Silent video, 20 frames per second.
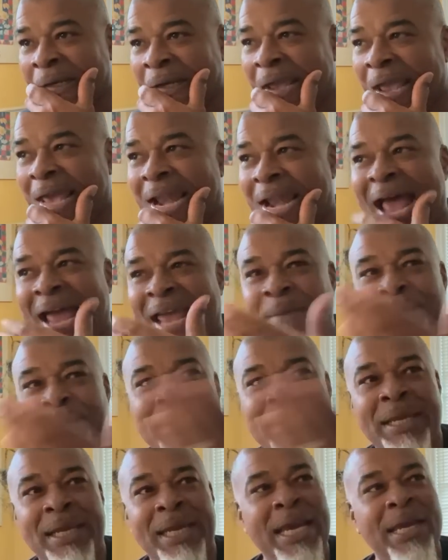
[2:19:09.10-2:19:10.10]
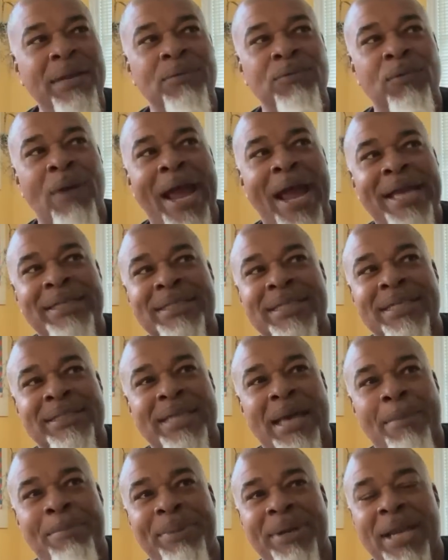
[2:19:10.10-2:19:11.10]
And I ain't been eating right since
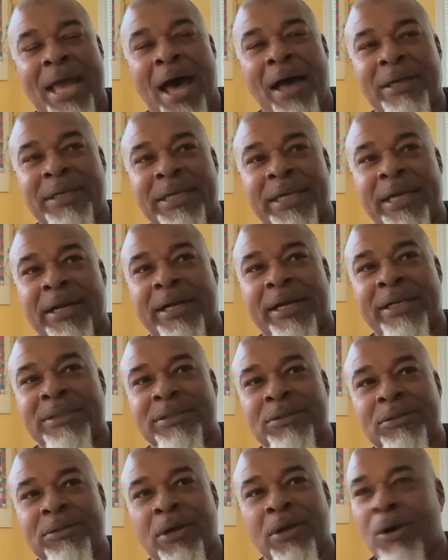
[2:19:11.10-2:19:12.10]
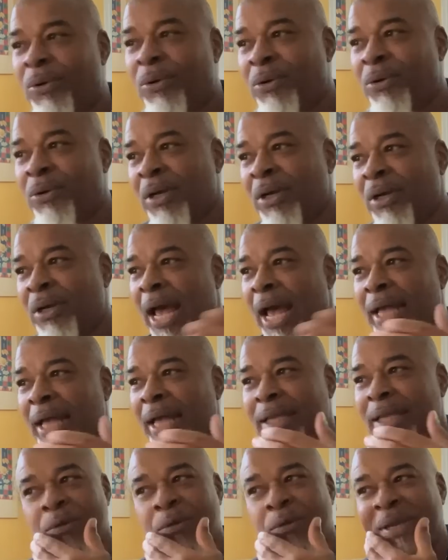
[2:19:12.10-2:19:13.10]
I've been out there because, you know,
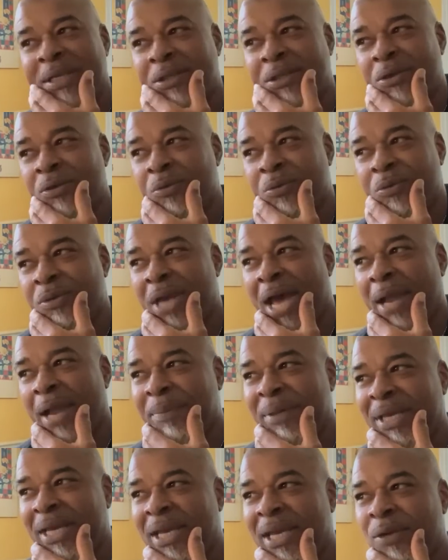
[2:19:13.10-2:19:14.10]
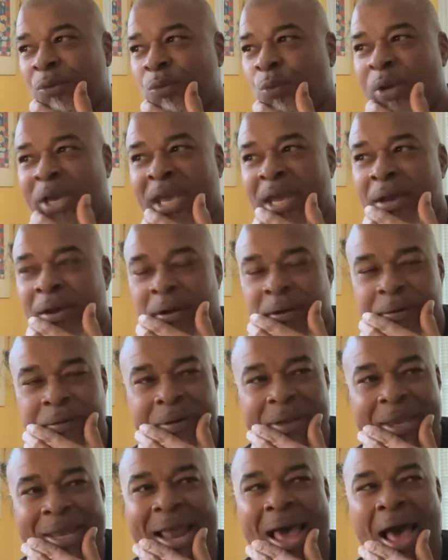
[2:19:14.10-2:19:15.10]
you've been, you kind of be eating weird.
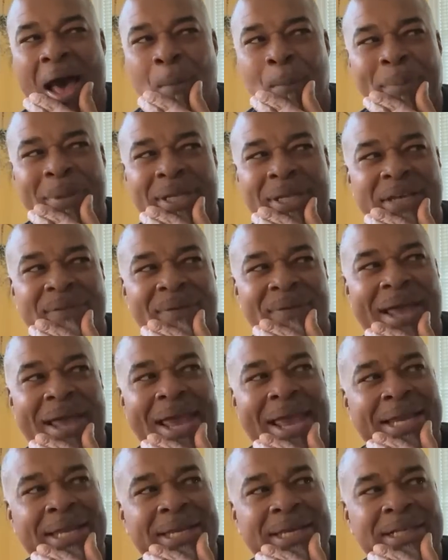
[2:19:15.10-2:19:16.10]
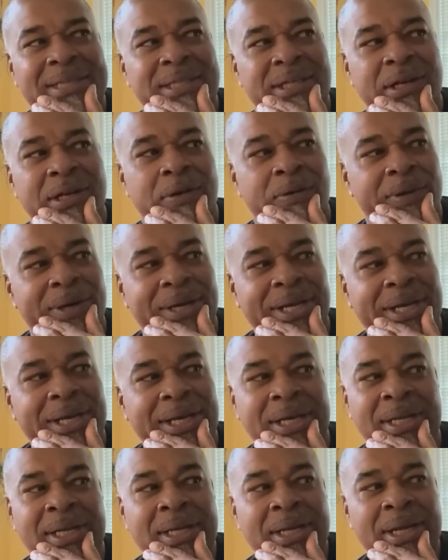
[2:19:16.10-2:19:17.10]
And I don't believe I ate nothing
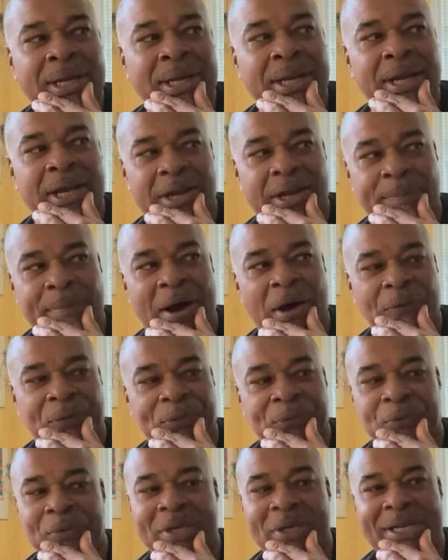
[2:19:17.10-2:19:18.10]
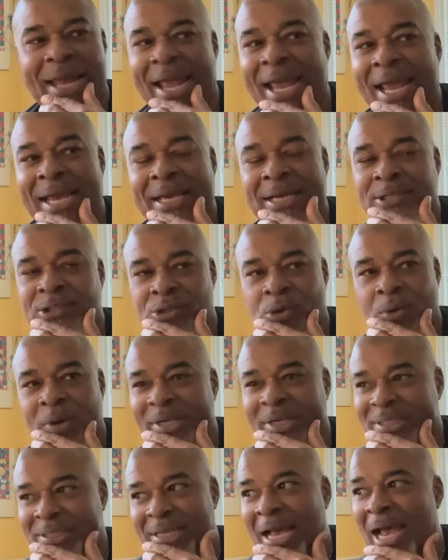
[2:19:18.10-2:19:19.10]
green in about three days. So
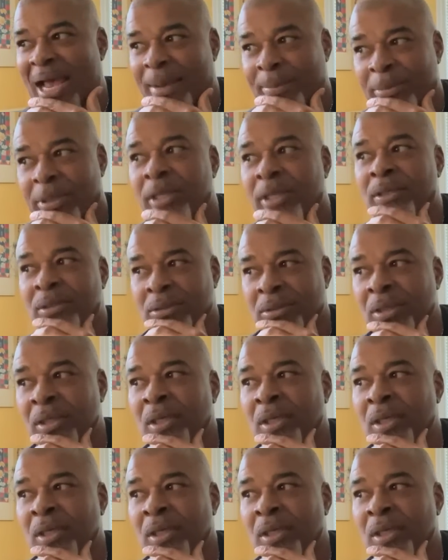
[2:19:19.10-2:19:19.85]
it's time to,